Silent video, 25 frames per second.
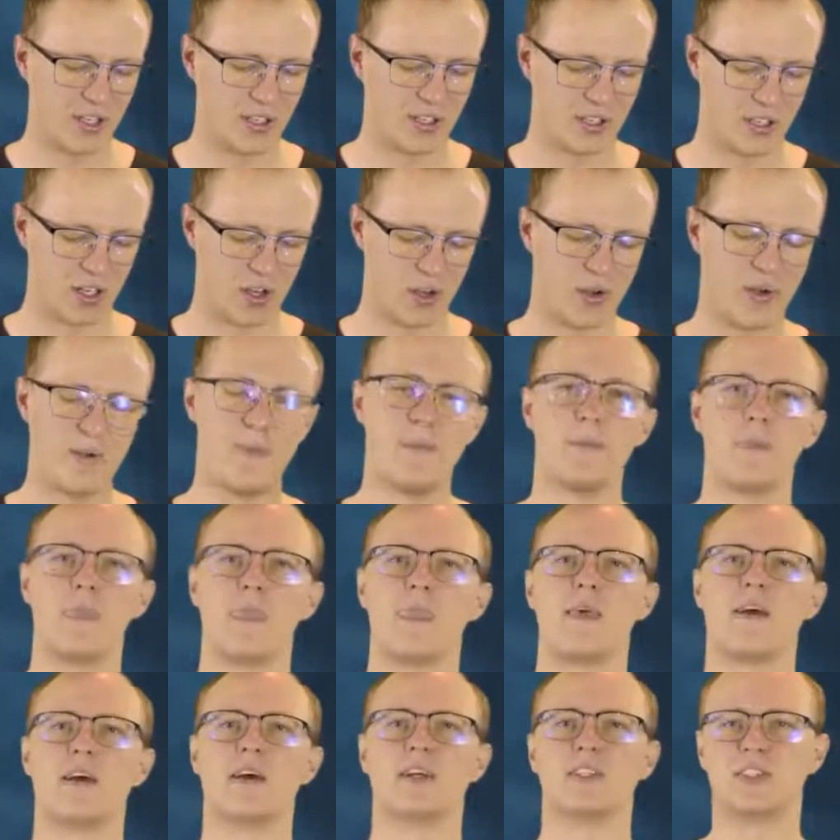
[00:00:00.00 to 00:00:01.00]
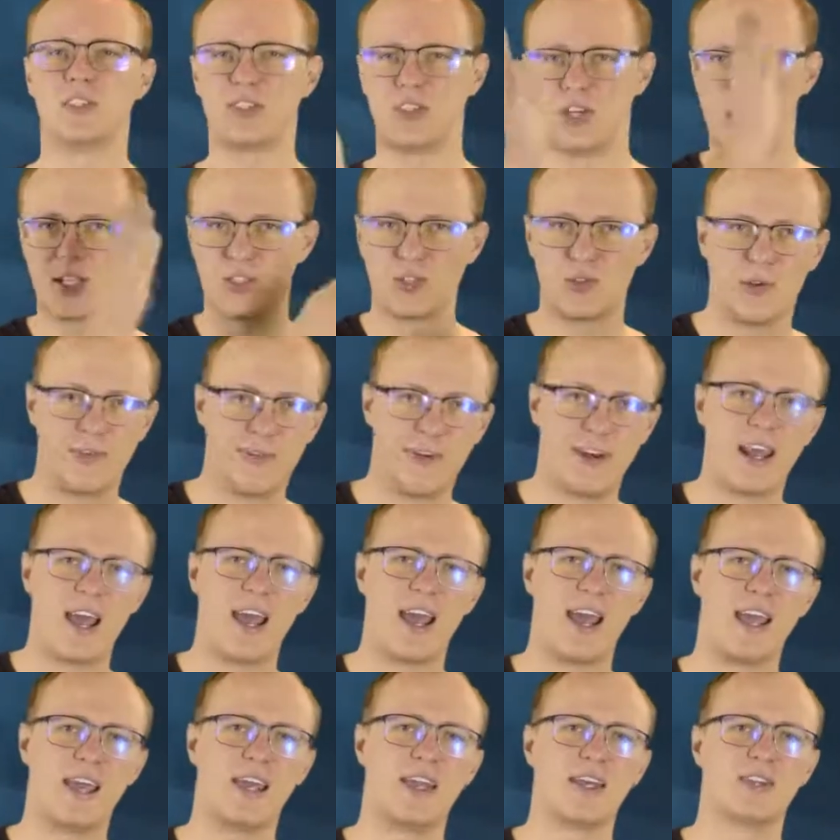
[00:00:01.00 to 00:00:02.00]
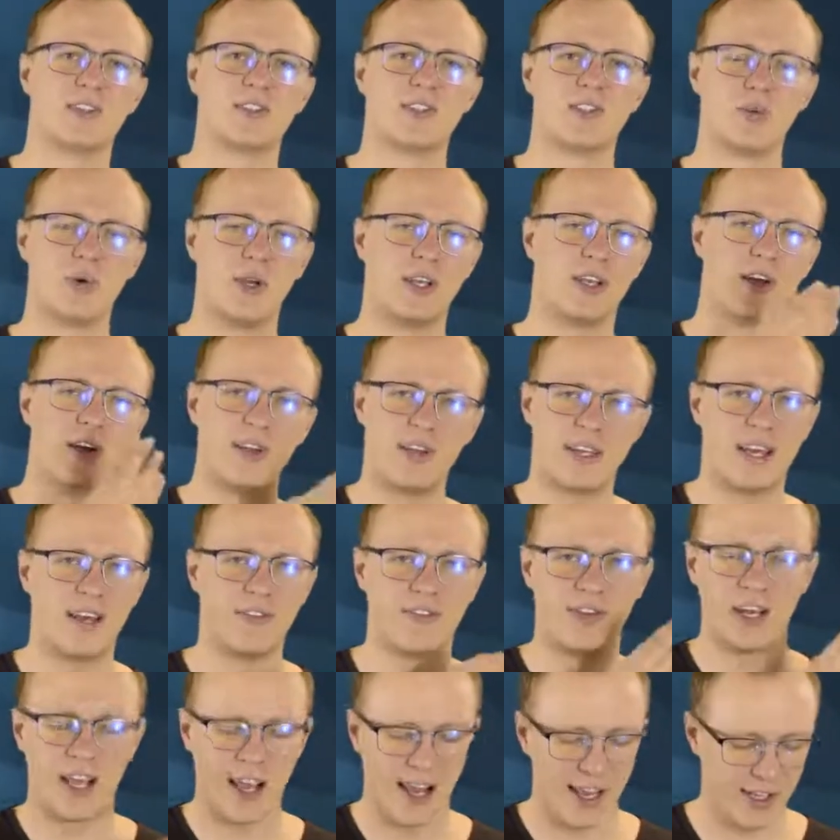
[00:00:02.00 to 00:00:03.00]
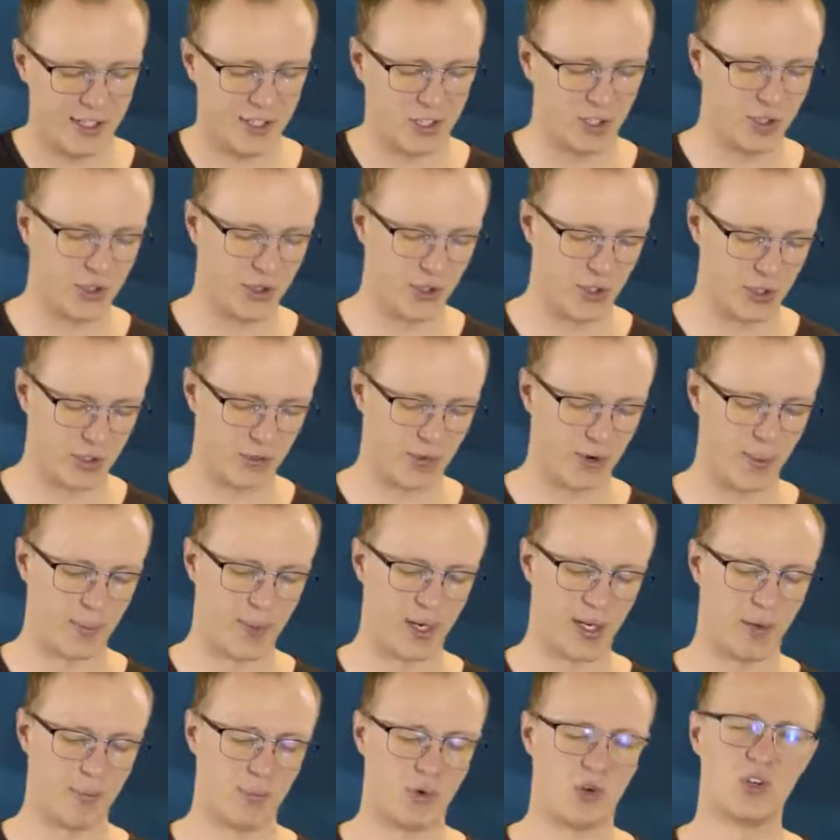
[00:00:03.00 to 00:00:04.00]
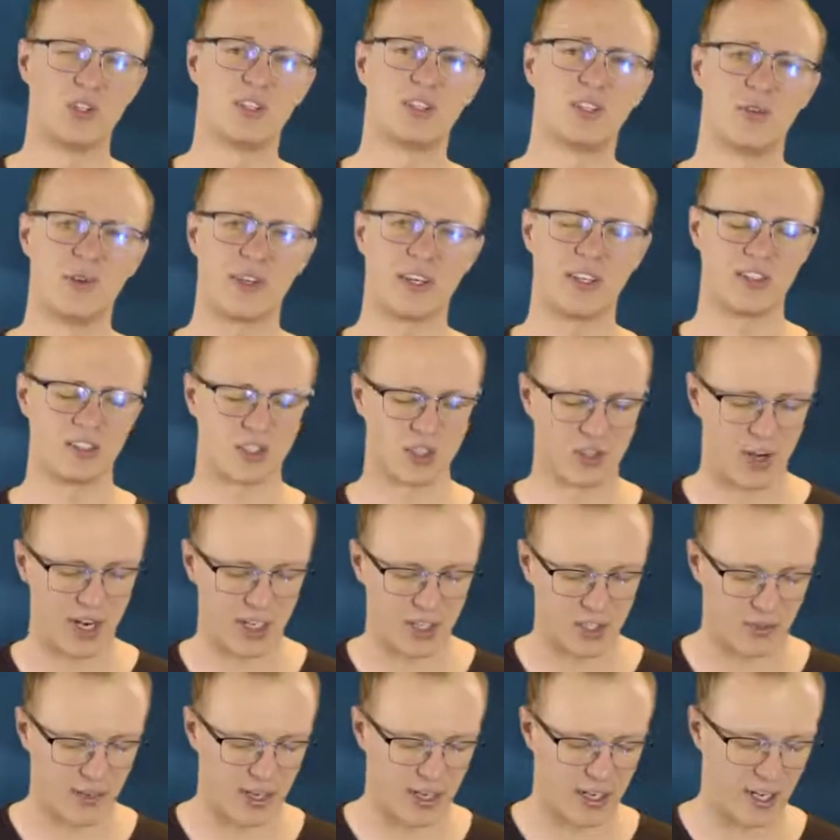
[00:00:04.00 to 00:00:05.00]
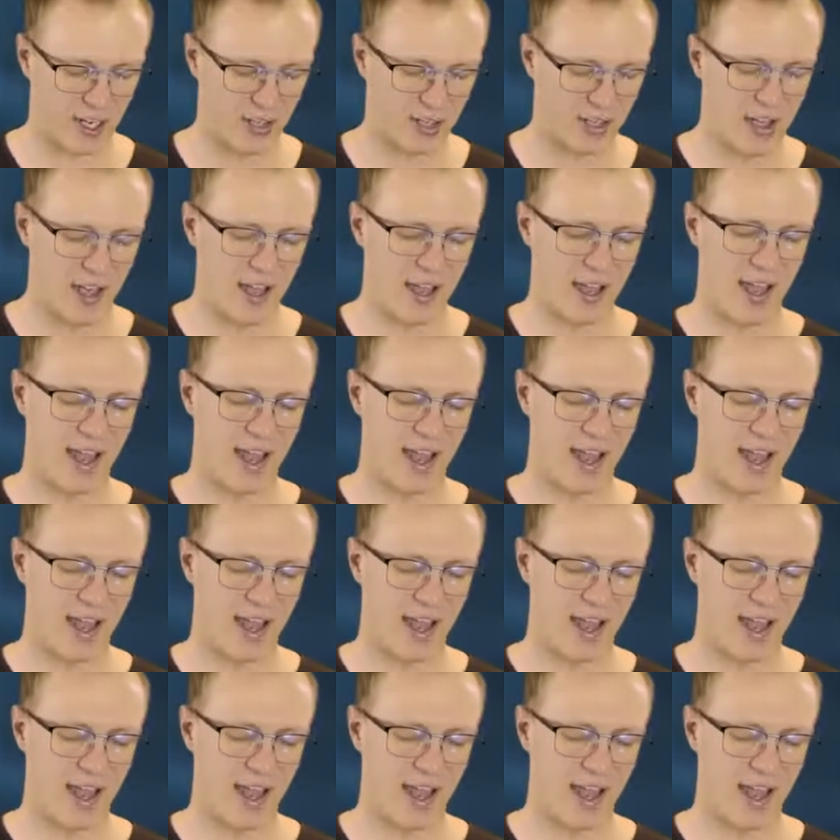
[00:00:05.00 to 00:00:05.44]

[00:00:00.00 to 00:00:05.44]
So it starts with an A, so we don't have an A to choose from anymore, so we can scratch that out.